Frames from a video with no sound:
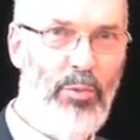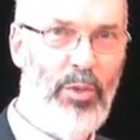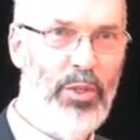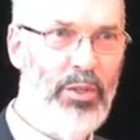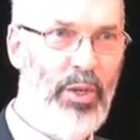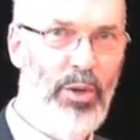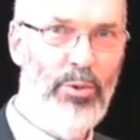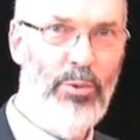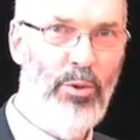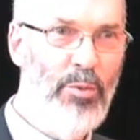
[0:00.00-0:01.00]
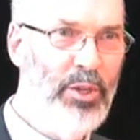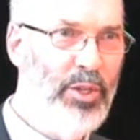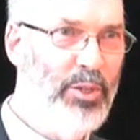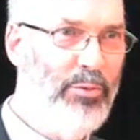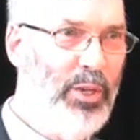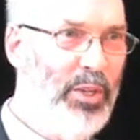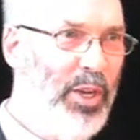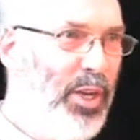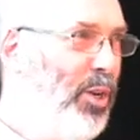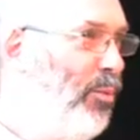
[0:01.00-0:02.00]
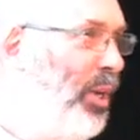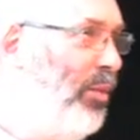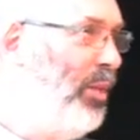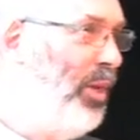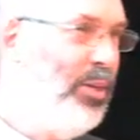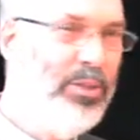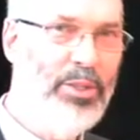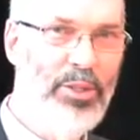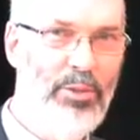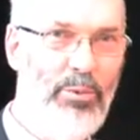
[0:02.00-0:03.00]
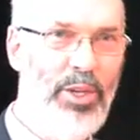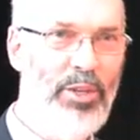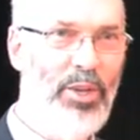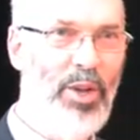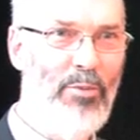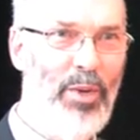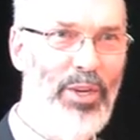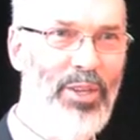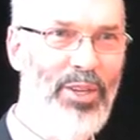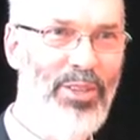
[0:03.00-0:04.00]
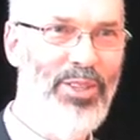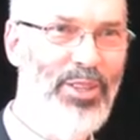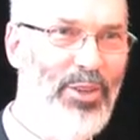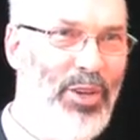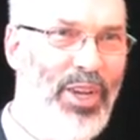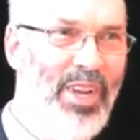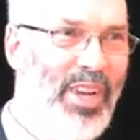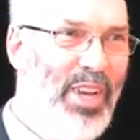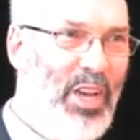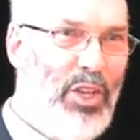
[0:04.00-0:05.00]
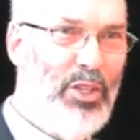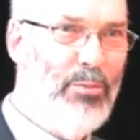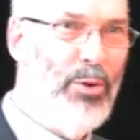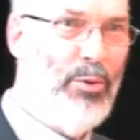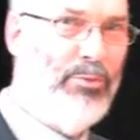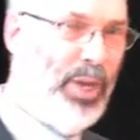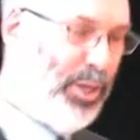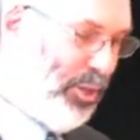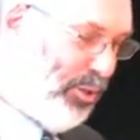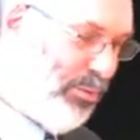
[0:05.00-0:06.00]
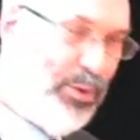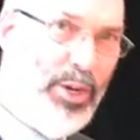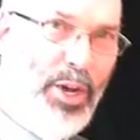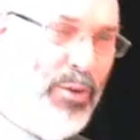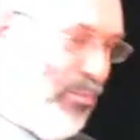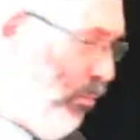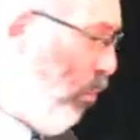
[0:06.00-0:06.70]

because the local communities felt they needed one of those, and where to go better than to somewhere where Vikings were at home.